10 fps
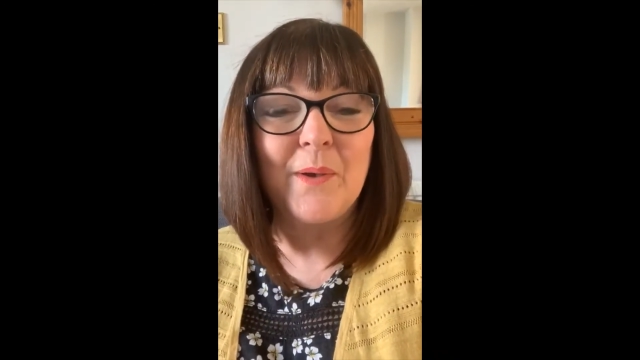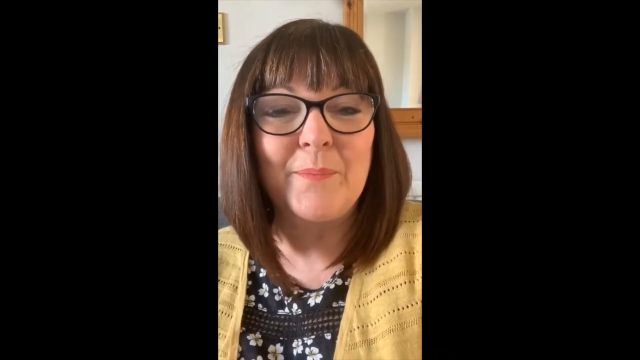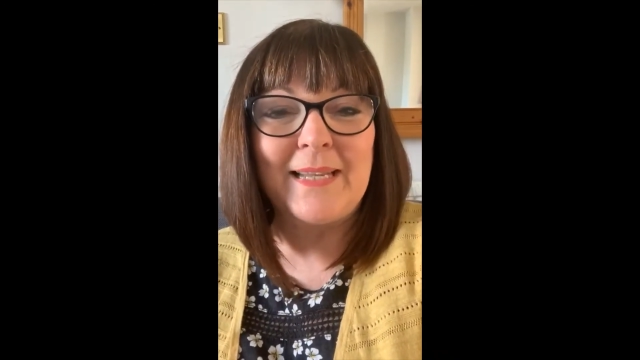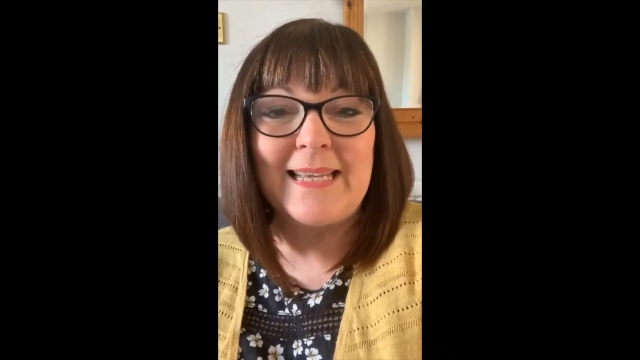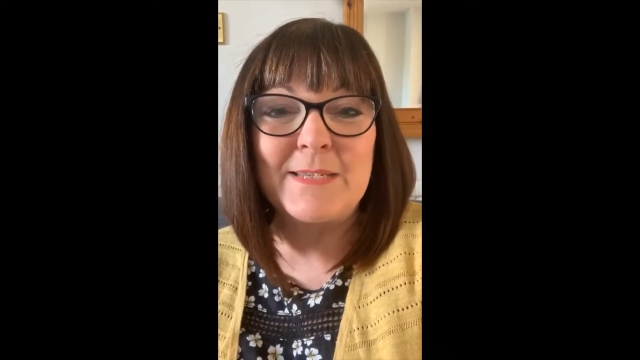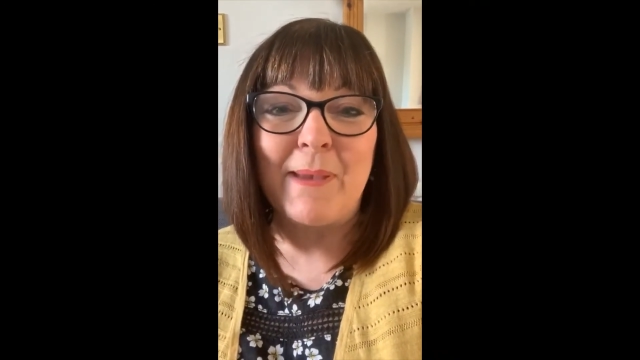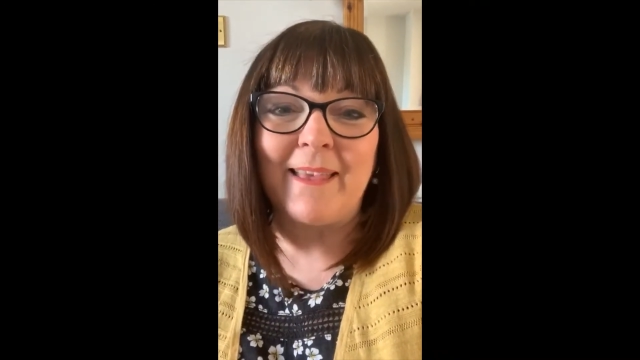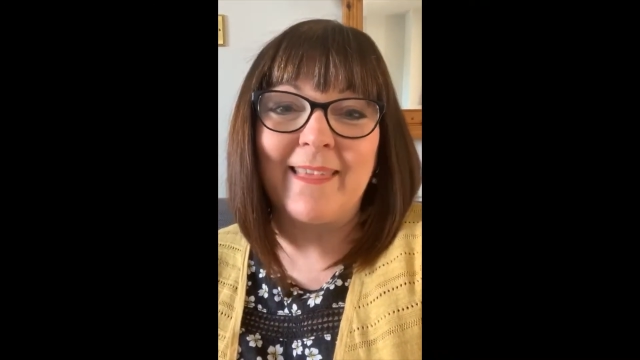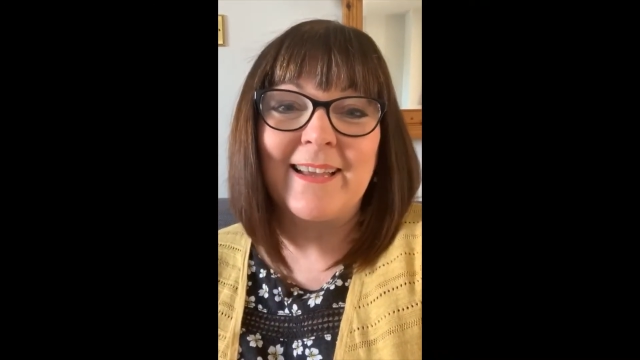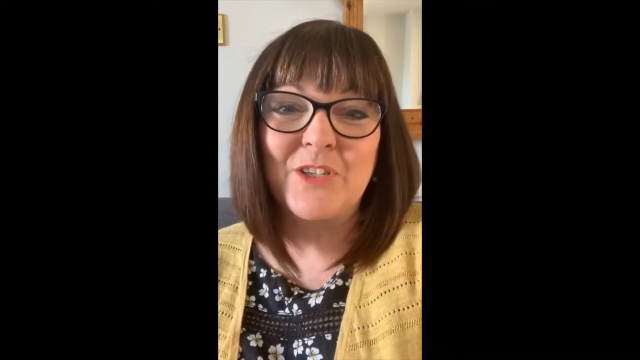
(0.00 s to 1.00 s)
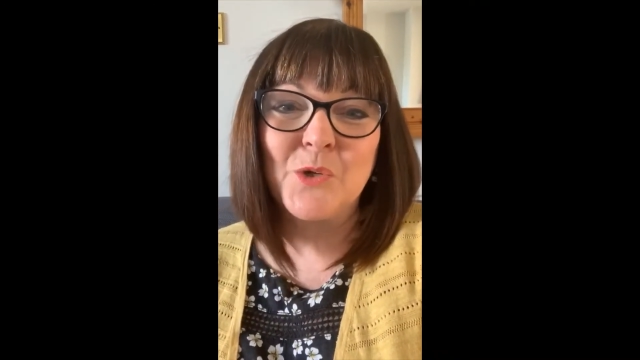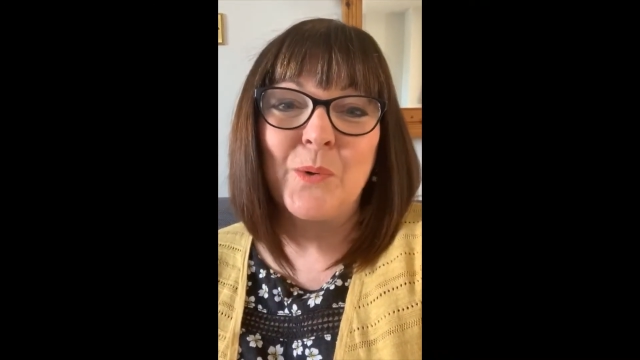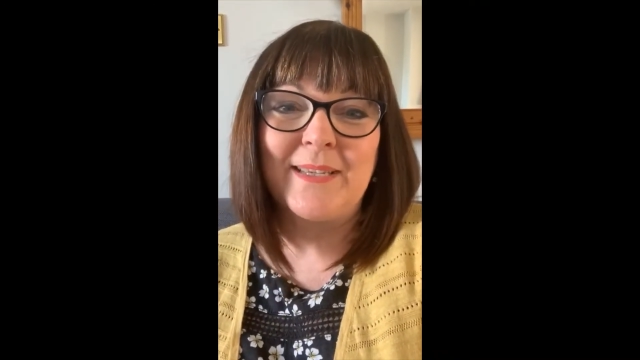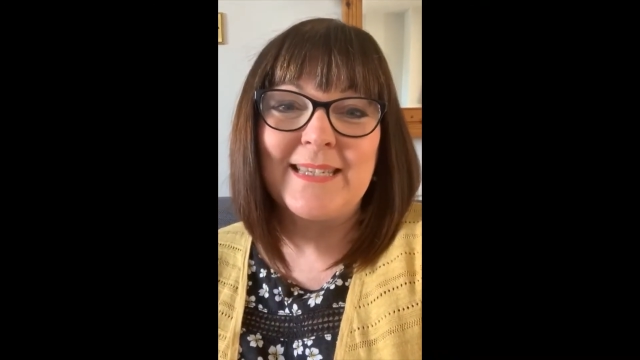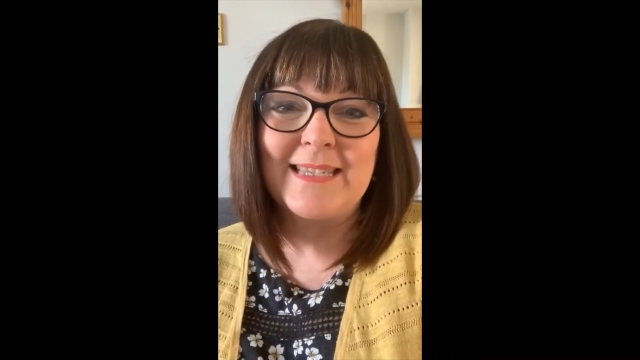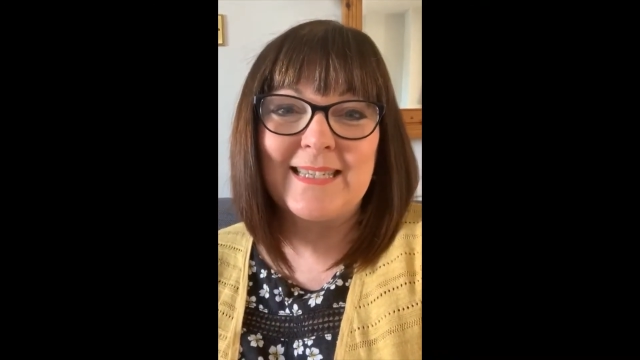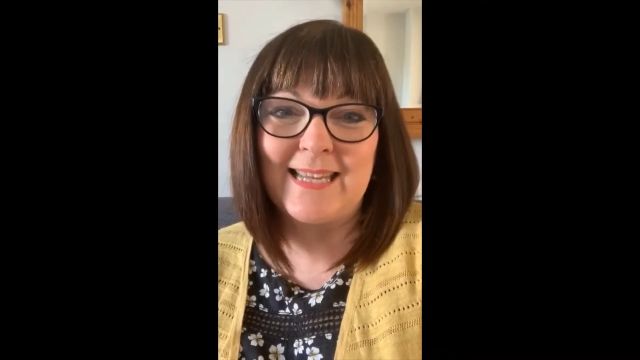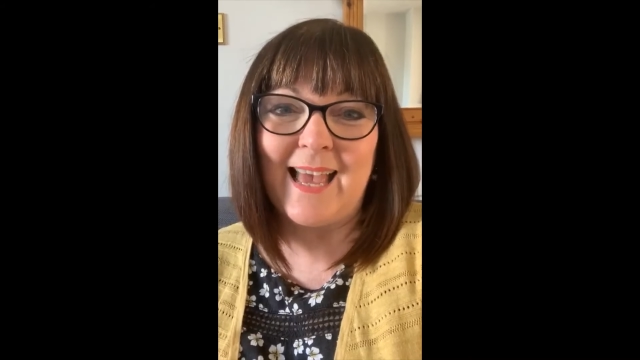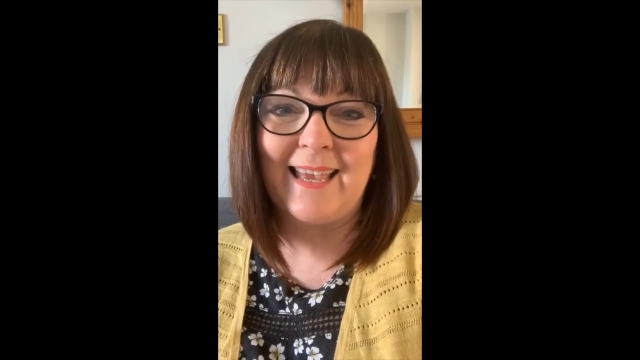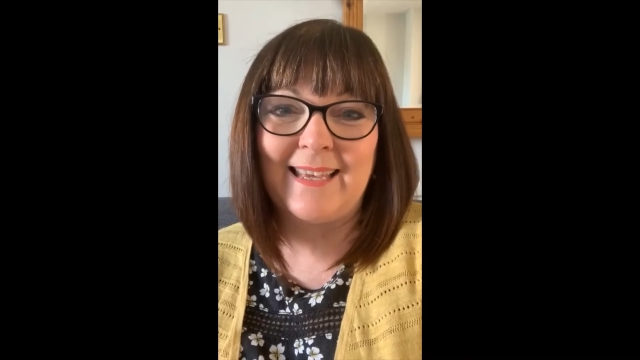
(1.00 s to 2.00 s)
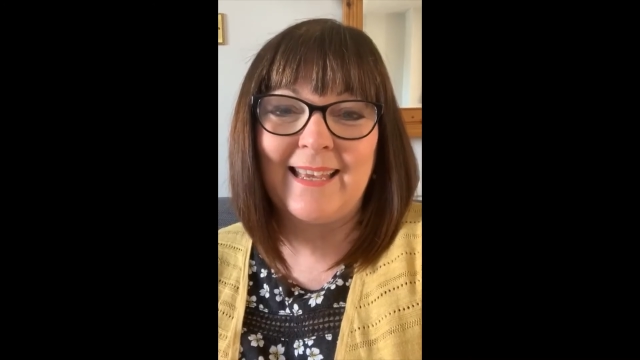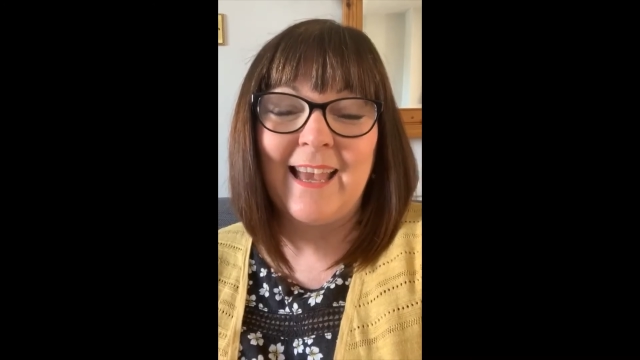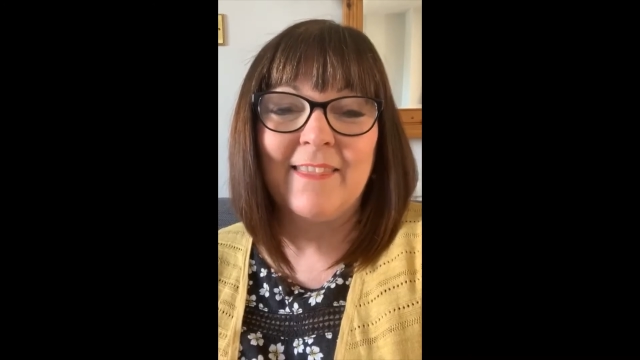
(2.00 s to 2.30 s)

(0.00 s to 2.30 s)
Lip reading: please make that choice today,